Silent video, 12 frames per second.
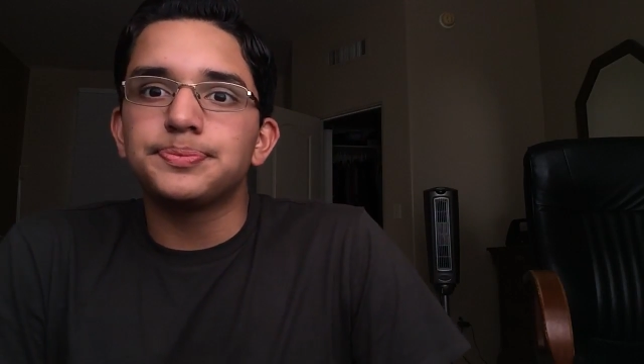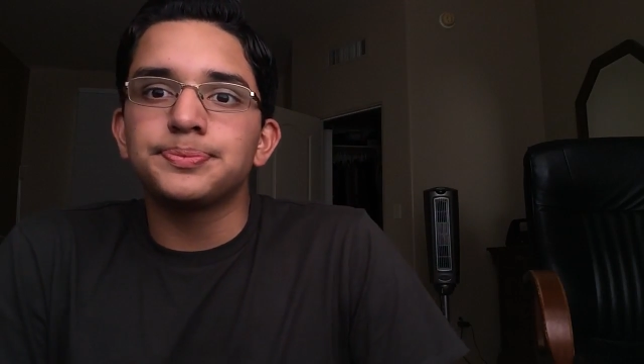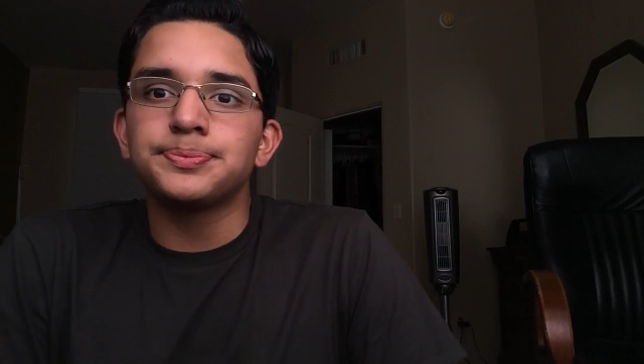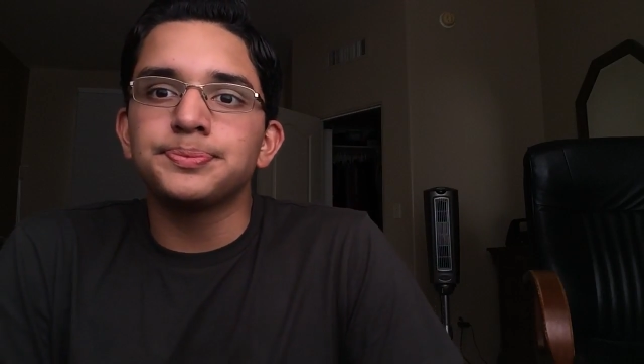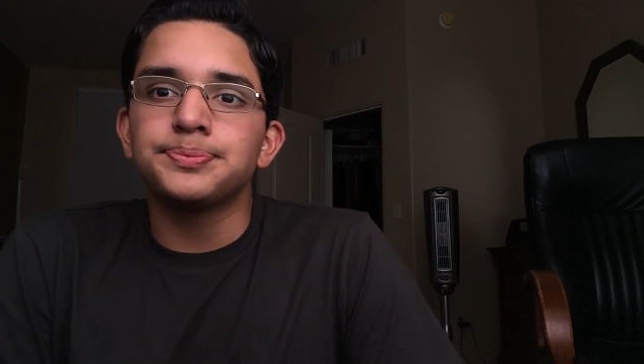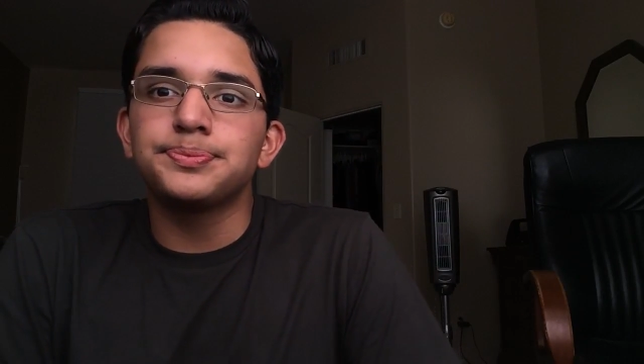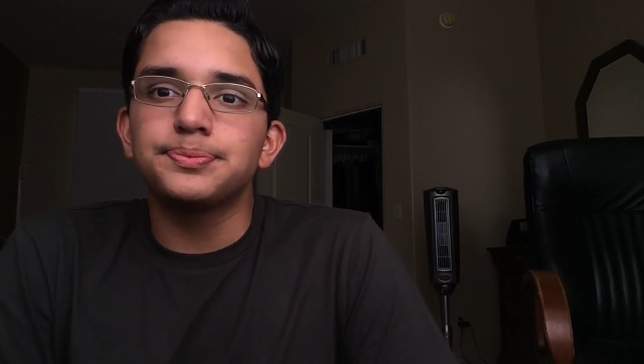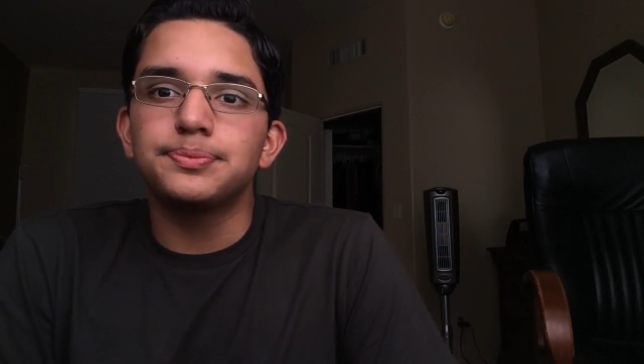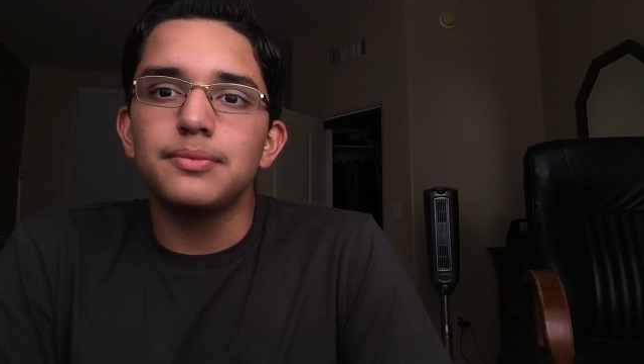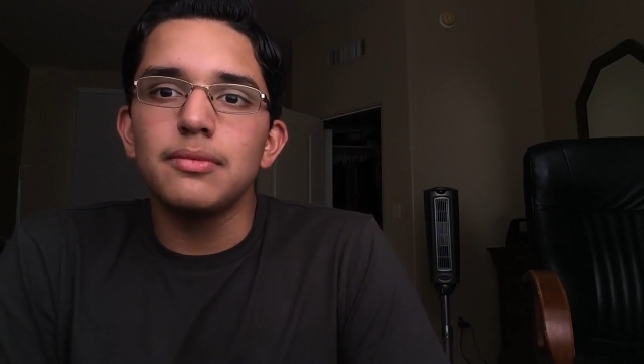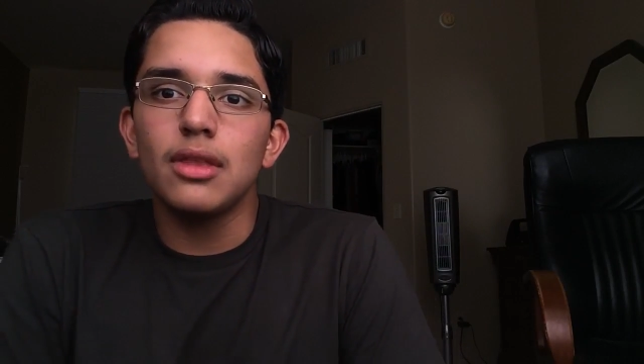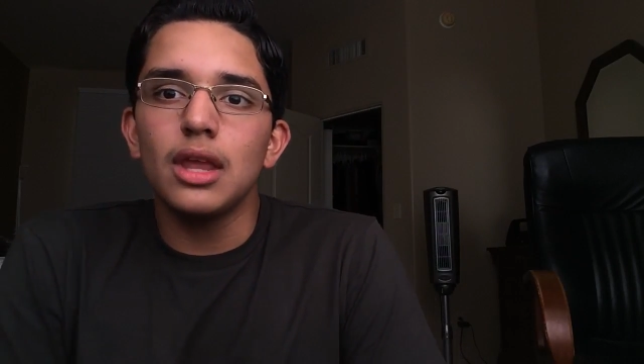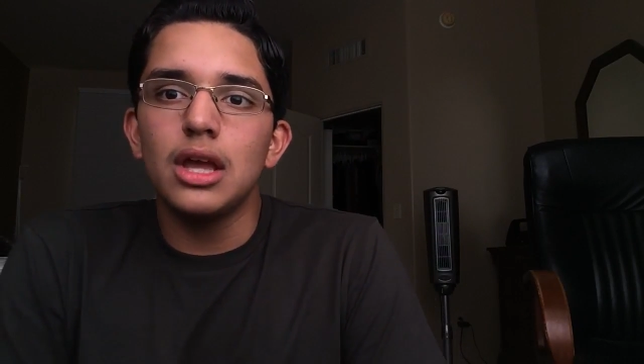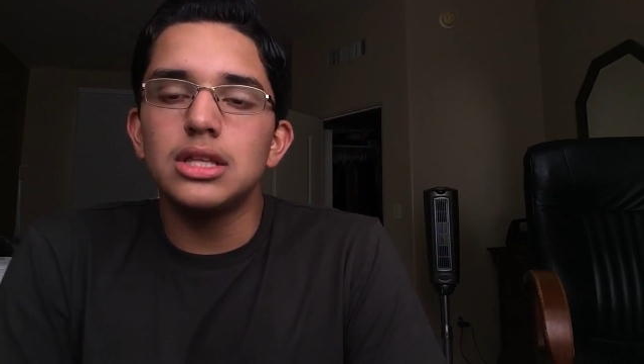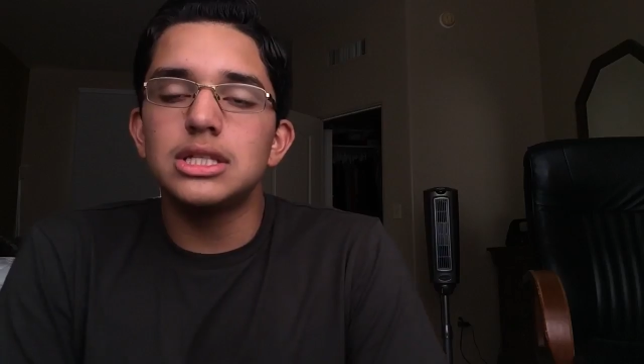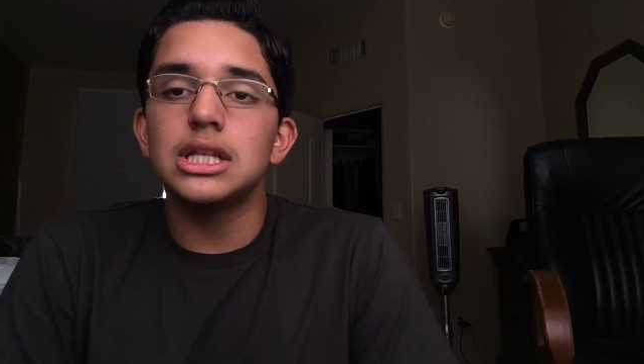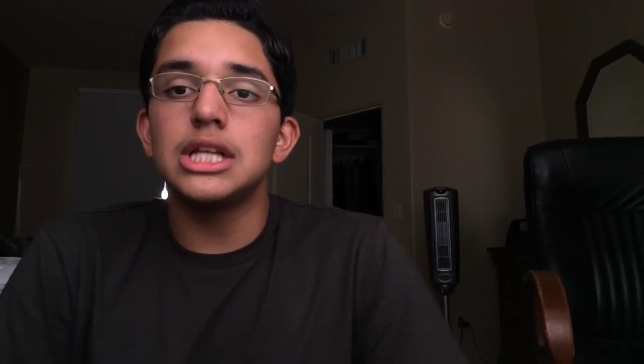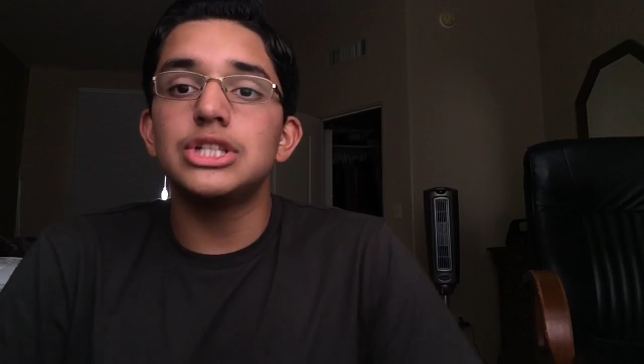
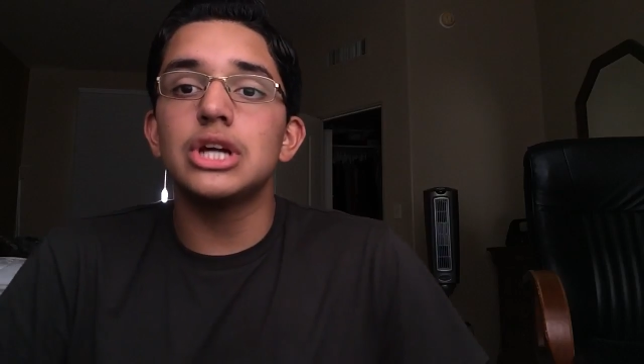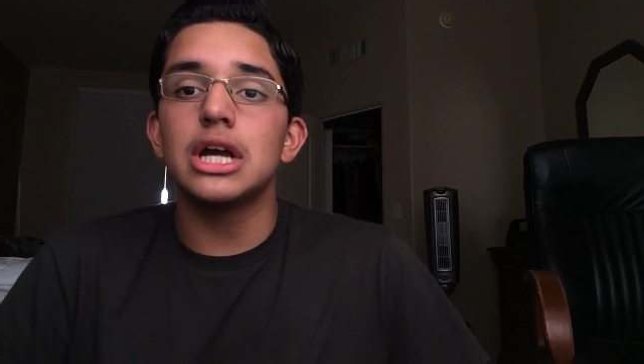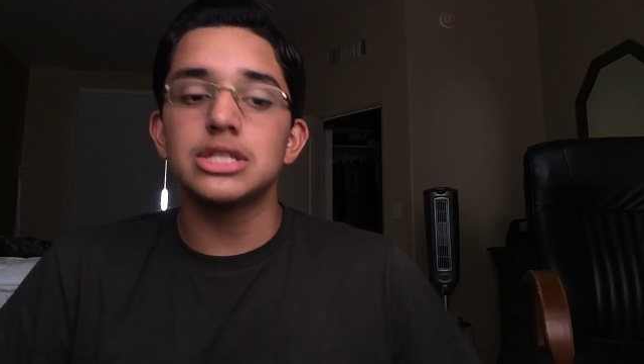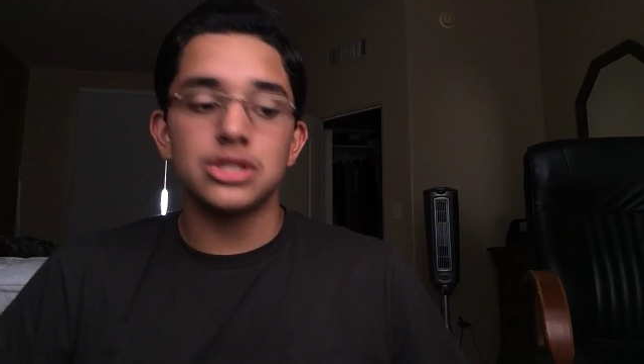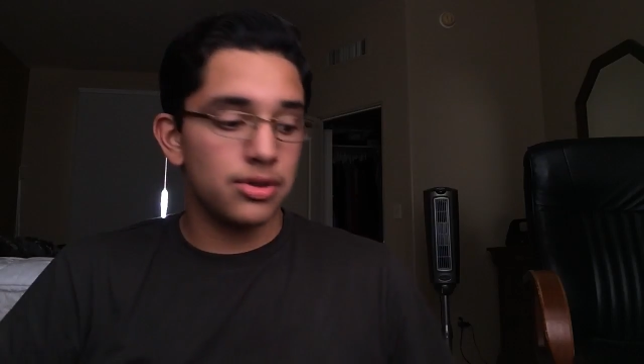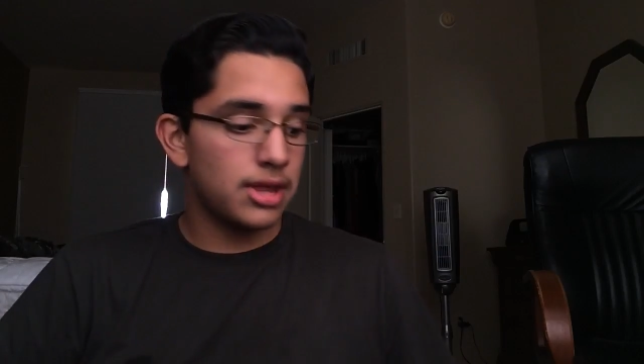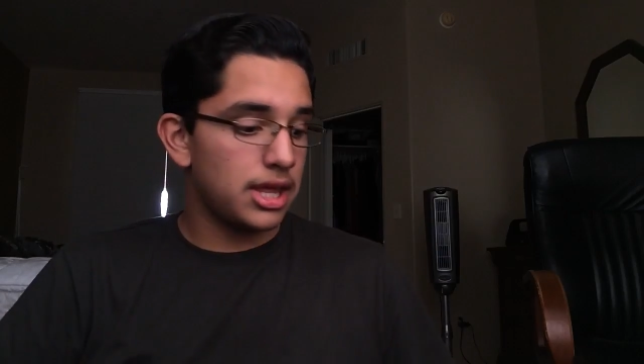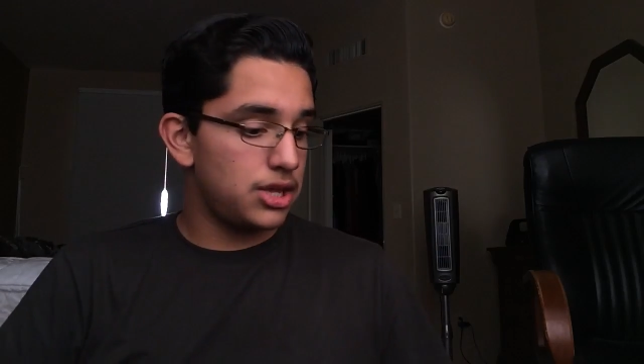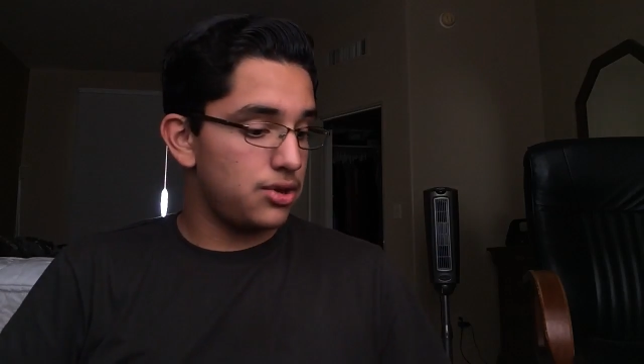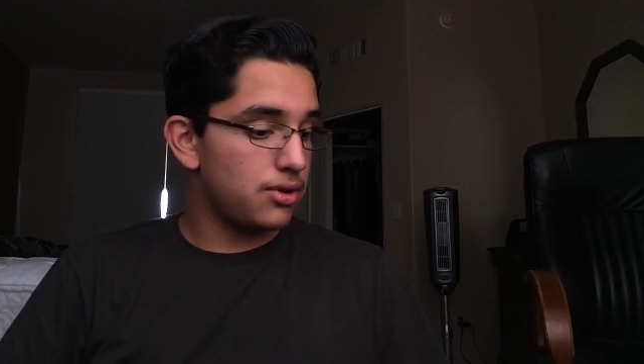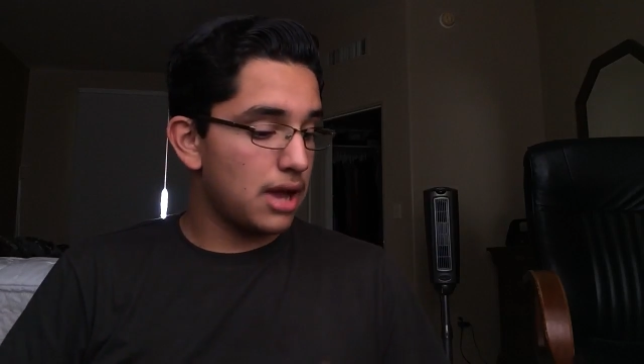to let you guys know that you